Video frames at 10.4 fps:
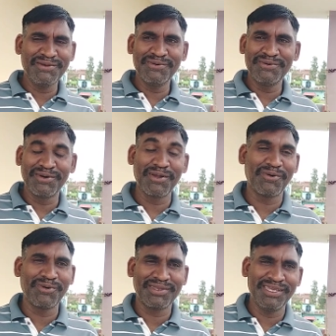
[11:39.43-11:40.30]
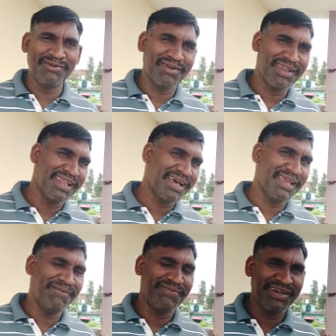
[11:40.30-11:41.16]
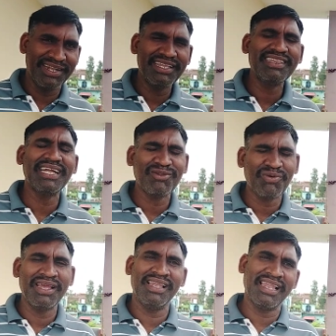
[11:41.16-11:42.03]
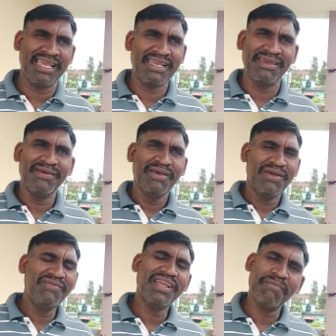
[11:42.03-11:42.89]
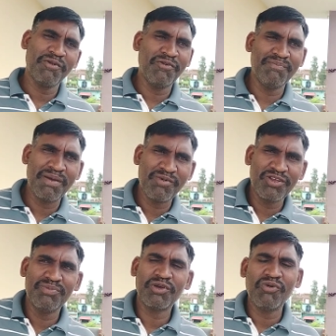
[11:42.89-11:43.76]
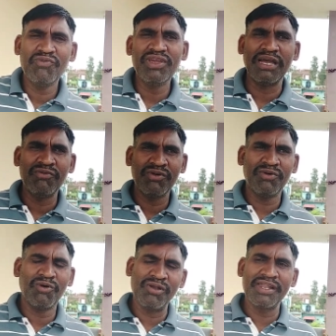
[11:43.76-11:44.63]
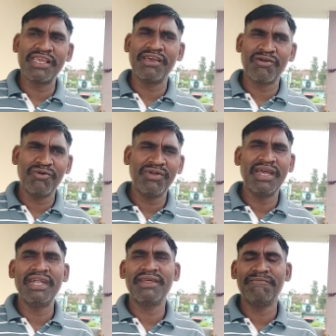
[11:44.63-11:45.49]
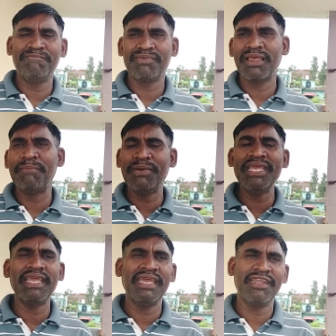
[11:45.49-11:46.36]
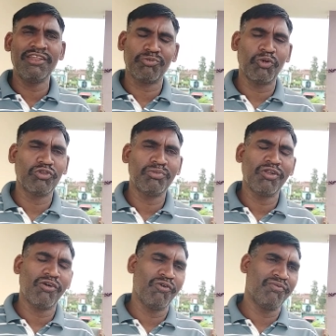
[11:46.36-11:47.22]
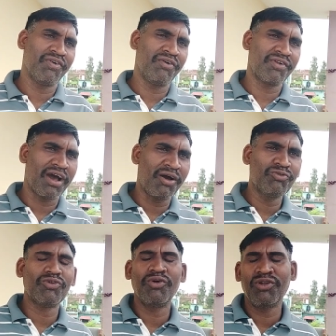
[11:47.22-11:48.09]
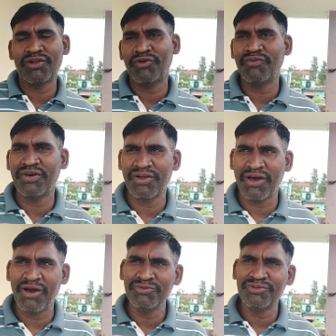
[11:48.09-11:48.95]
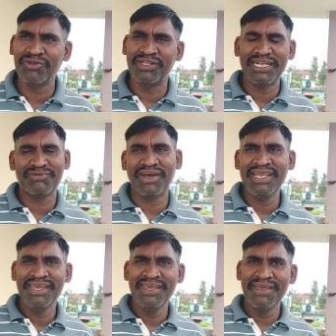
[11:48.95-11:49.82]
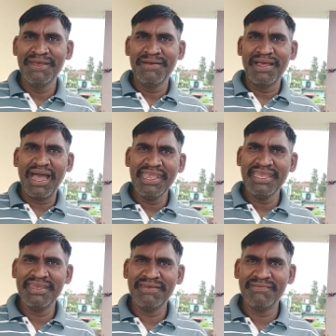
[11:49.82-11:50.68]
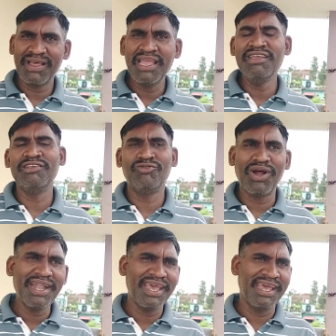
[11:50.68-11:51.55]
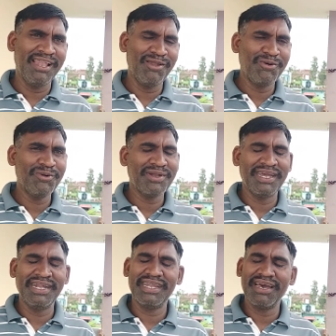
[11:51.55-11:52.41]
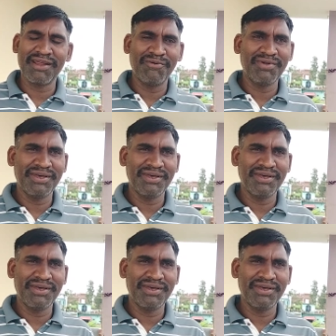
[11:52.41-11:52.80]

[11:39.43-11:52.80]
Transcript: you growth in your life and that's why like we kept on memories because we have already grown and um, be a uh, responsible of our house owner of our house so that's why I uh, I enjoyed a lot and around